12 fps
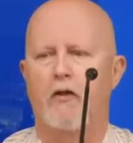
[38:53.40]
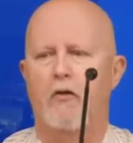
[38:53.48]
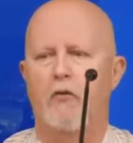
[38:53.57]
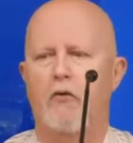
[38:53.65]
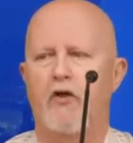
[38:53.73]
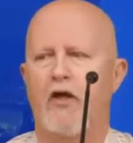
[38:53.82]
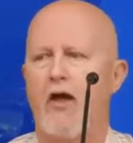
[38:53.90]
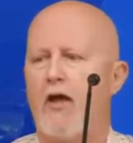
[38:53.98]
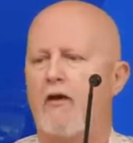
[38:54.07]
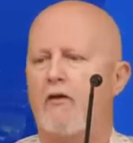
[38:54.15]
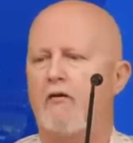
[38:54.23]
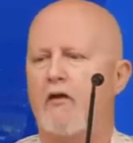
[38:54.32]

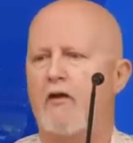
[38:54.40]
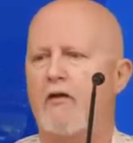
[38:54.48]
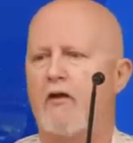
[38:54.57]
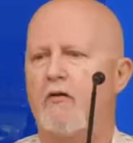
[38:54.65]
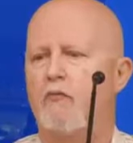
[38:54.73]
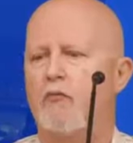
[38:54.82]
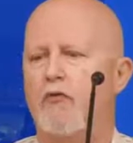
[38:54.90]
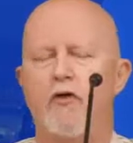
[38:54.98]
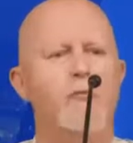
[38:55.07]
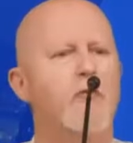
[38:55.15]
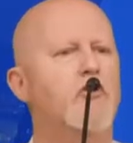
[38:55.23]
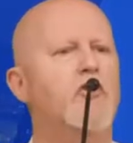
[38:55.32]
Okay, I think that
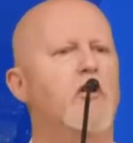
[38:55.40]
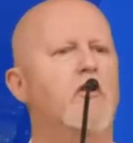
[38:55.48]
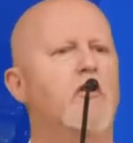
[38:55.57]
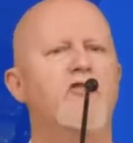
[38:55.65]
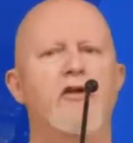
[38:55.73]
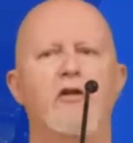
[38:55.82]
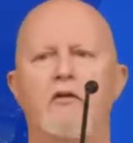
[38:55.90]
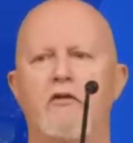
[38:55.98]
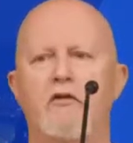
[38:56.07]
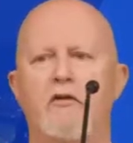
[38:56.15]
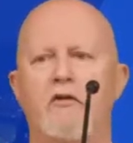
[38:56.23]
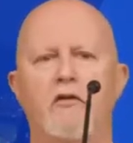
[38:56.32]
pretty much covers it.
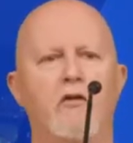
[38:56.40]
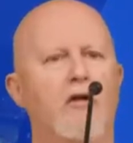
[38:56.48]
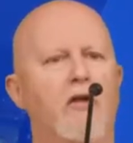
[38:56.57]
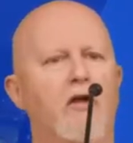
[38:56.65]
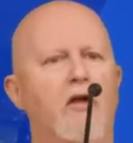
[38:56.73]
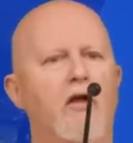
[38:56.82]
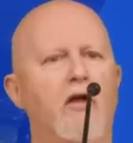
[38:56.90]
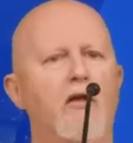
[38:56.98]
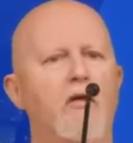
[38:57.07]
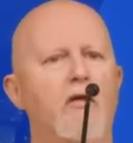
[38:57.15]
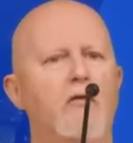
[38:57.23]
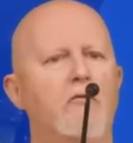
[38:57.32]

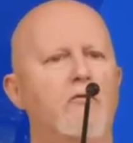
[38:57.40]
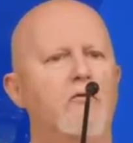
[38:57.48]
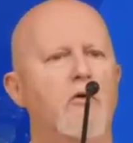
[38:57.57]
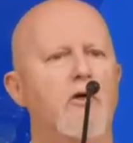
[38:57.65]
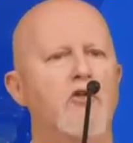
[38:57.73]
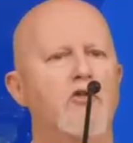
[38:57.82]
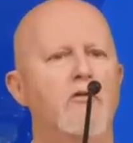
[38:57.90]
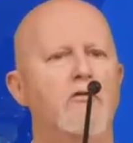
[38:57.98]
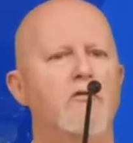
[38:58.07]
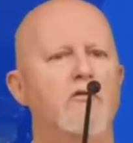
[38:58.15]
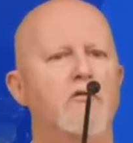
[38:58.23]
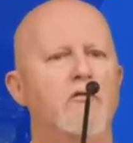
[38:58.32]
Any
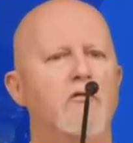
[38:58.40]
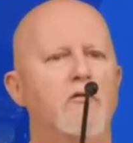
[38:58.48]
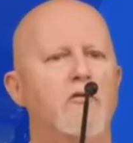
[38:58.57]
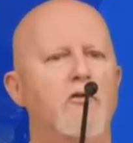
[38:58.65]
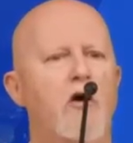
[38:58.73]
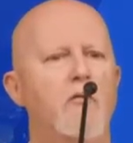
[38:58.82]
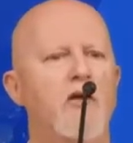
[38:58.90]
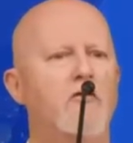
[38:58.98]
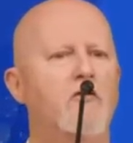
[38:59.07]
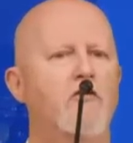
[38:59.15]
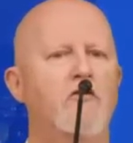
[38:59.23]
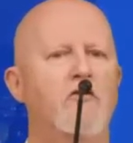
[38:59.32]
questions,
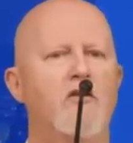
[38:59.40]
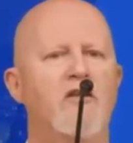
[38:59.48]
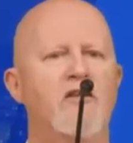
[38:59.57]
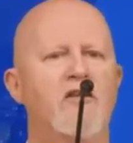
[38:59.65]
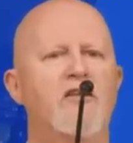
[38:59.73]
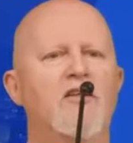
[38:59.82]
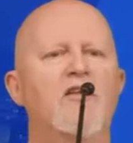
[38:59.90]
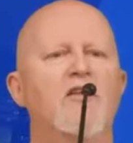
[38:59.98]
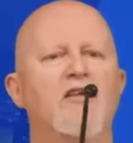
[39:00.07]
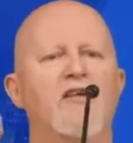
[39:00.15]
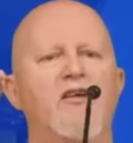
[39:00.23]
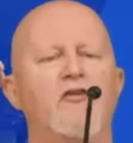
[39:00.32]
comments?
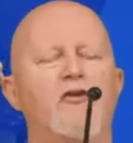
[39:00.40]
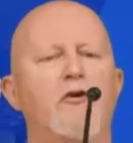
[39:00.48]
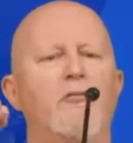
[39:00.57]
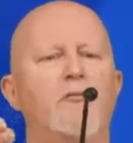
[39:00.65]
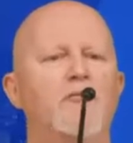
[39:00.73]
Yes, sir.